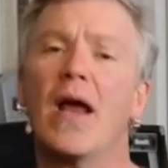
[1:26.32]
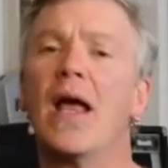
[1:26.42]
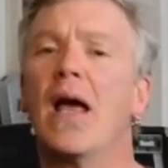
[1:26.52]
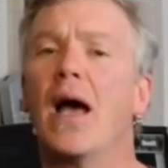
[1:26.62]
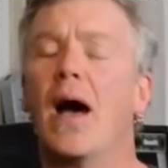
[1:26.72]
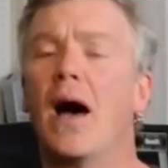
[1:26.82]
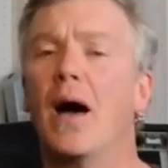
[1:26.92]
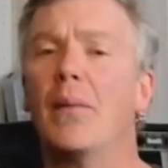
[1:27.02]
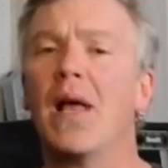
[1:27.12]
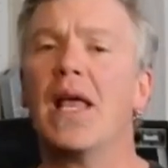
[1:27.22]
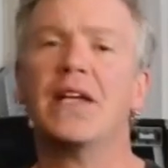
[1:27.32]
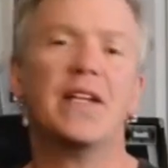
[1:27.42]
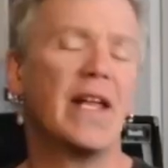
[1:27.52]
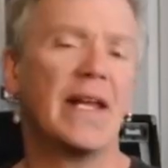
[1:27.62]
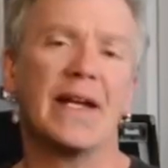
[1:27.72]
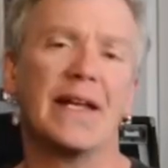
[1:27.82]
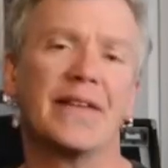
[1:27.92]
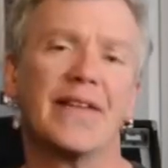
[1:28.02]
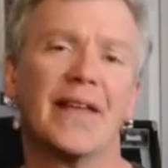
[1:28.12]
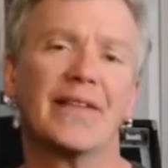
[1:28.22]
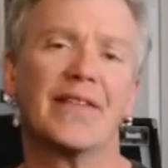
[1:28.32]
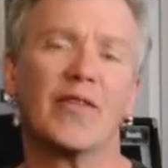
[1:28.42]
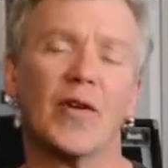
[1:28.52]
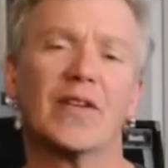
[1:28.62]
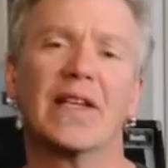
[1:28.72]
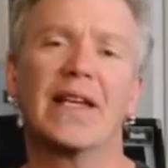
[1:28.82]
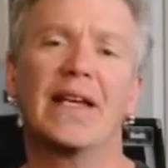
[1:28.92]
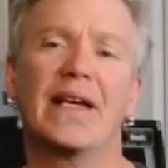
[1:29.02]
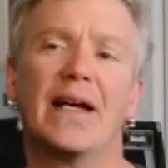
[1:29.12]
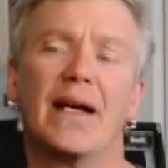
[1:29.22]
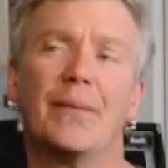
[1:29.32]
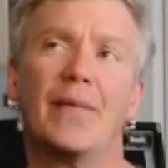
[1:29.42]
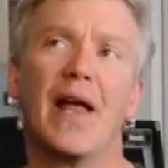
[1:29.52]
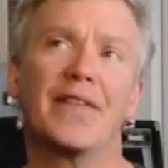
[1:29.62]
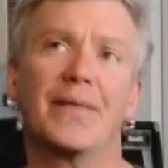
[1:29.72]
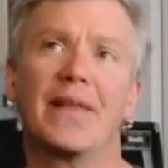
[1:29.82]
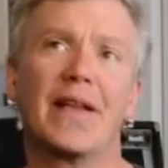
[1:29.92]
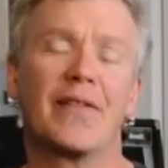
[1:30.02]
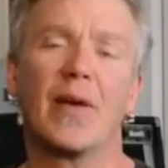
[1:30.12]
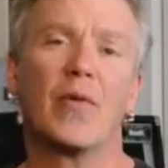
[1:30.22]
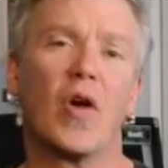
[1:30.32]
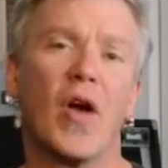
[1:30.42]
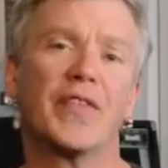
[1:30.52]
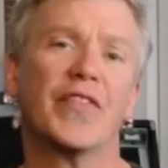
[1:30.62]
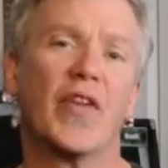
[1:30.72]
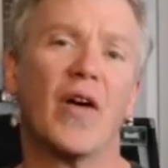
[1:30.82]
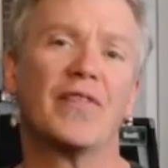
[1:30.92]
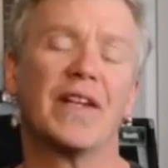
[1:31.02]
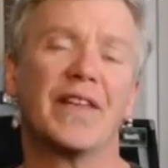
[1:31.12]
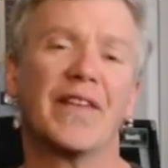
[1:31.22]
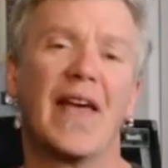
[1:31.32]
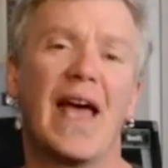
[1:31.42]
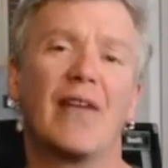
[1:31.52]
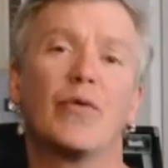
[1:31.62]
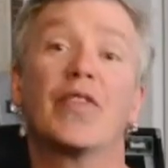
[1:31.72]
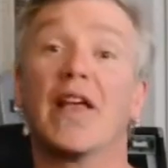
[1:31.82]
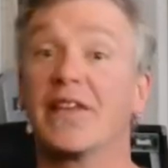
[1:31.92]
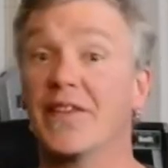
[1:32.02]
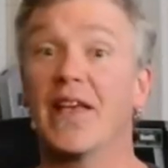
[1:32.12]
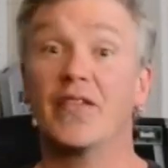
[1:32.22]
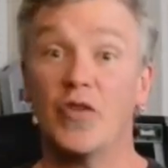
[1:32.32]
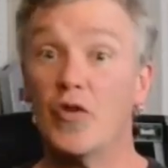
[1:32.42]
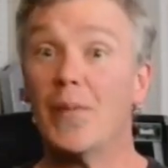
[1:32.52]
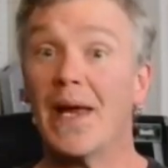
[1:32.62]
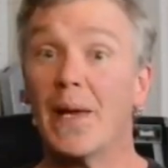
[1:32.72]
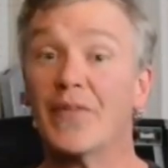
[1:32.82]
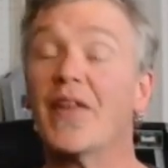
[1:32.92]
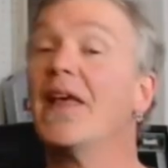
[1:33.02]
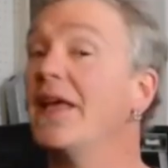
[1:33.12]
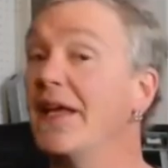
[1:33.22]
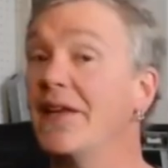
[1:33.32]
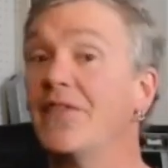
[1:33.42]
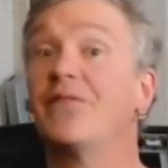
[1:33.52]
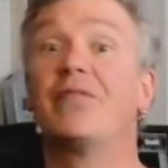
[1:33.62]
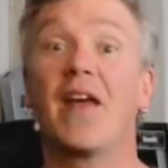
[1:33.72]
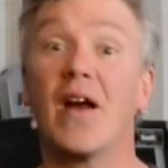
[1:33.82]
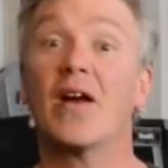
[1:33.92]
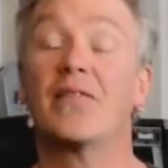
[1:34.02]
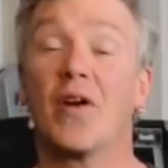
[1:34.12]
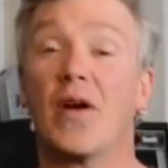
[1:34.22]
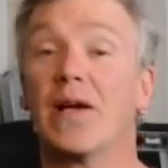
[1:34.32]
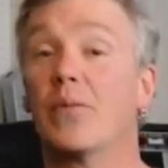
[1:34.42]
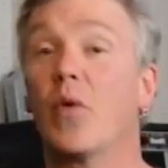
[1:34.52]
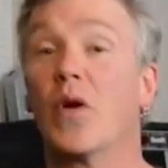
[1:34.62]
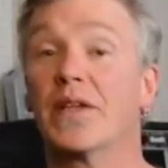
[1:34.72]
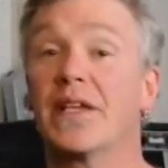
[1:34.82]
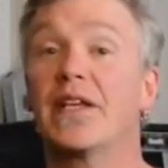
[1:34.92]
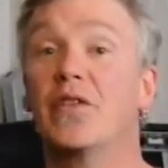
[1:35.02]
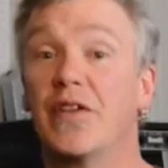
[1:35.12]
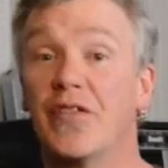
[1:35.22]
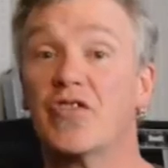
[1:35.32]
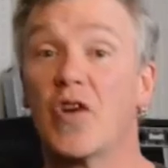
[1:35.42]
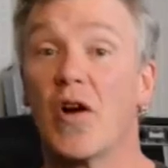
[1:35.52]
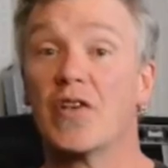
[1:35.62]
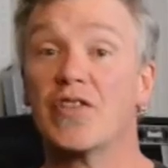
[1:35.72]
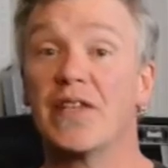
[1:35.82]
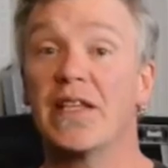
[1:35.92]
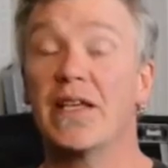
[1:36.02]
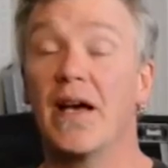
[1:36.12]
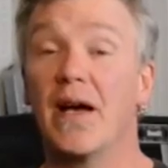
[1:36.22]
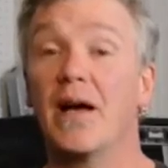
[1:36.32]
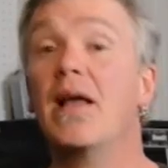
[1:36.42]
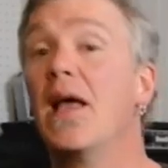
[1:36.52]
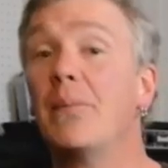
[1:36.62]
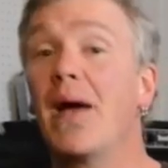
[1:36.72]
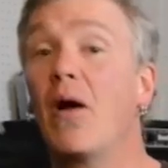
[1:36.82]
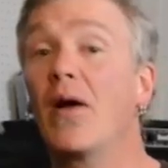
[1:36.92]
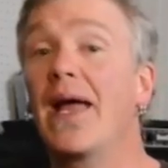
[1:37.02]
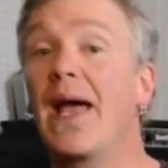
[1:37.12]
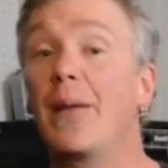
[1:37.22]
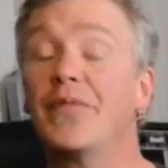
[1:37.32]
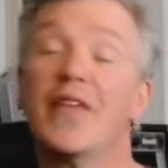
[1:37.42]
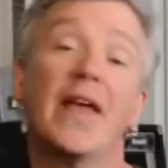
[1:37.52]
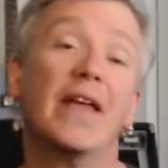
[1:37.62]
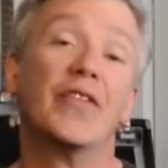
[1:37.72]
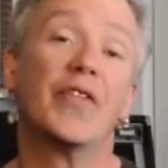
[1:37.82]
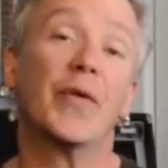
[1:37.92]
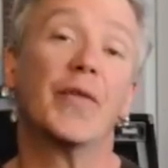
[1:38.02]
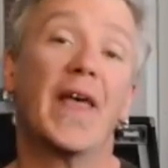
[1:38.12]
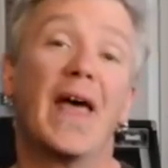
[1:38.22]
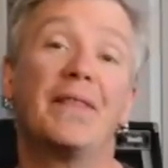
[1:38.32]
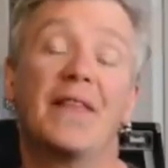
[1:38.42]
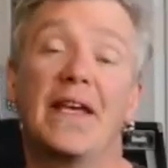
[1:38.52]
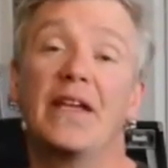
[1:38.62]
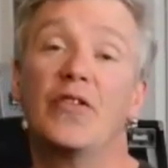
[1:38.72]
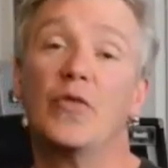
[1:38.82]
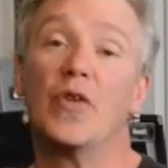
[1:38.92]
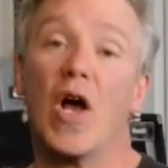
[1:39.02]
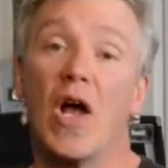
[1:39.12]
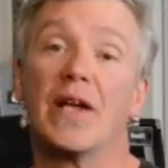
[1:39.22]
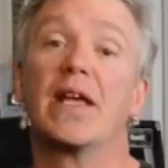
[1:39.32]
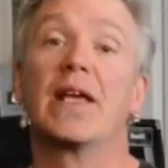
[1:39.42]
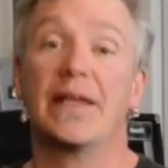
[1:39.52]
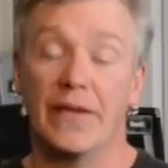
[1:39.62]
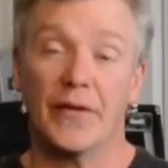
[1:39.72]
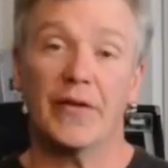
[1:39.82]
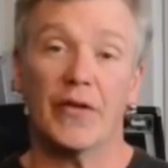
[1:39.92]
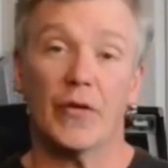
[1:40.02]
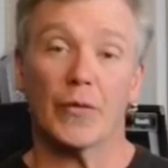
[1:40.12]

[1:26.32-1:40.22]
And it's certainly not something that I've come across as often as I have with, like, say, tube amps. It is very, very important that you discharge the power caps so that they do not kill you.